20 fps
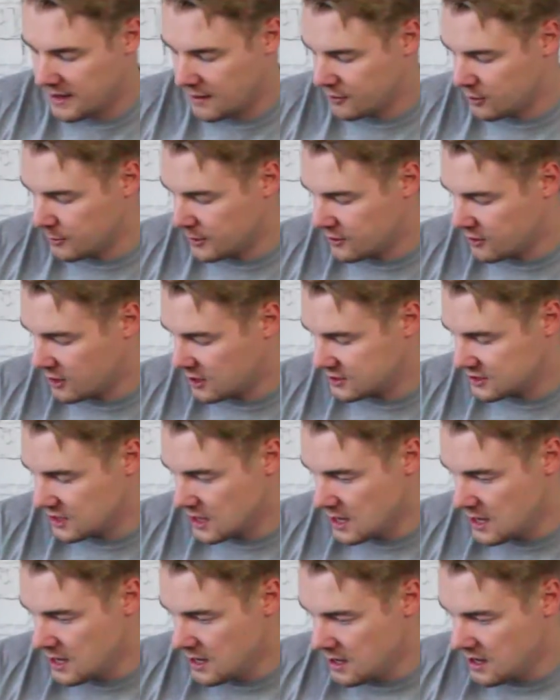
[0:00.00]
I've come
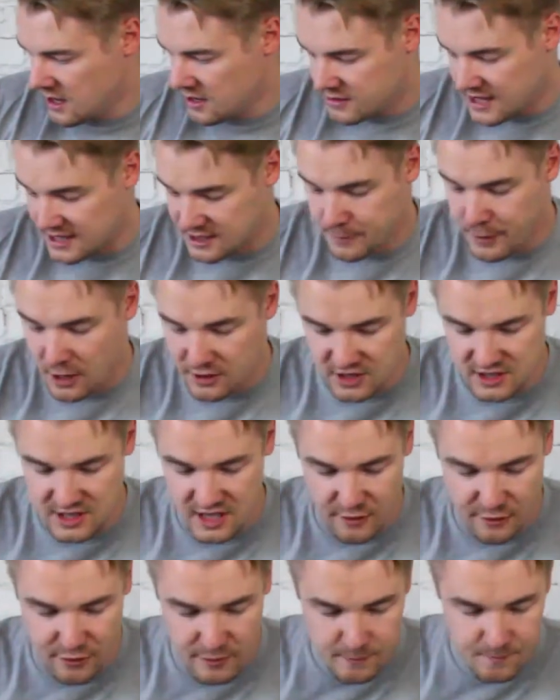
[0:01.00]
across. So that's a
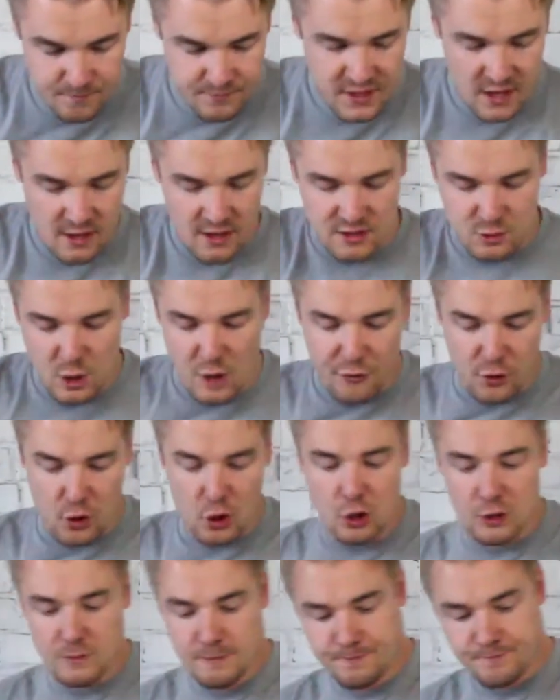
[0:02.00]
positive. So
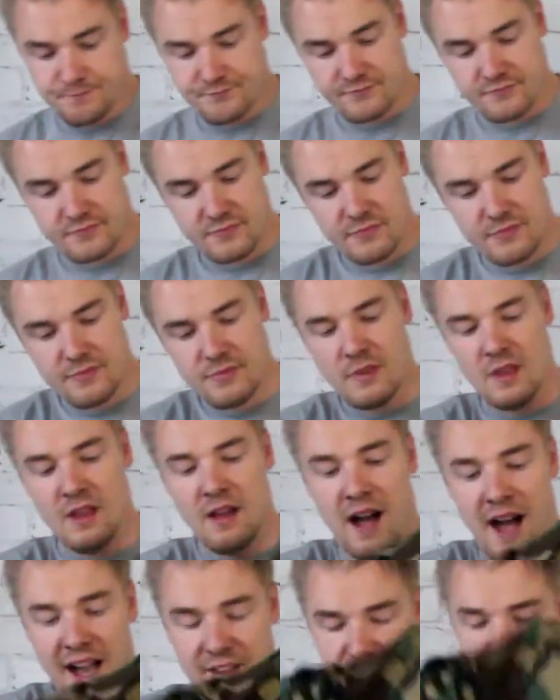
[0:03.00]
overall,
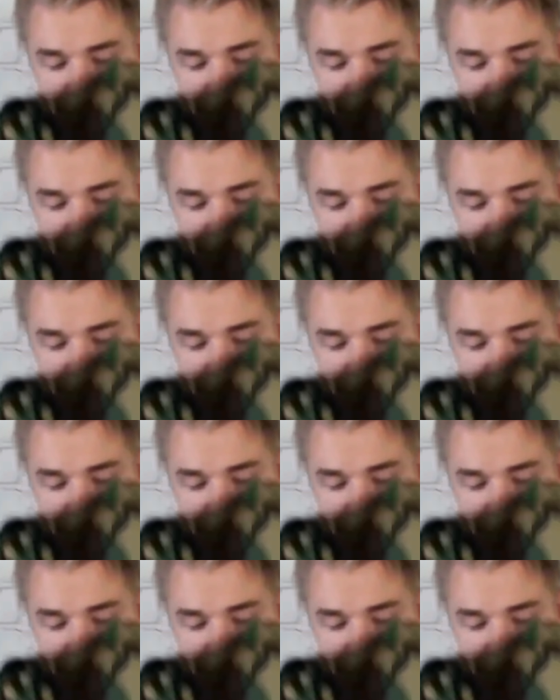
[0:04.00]
I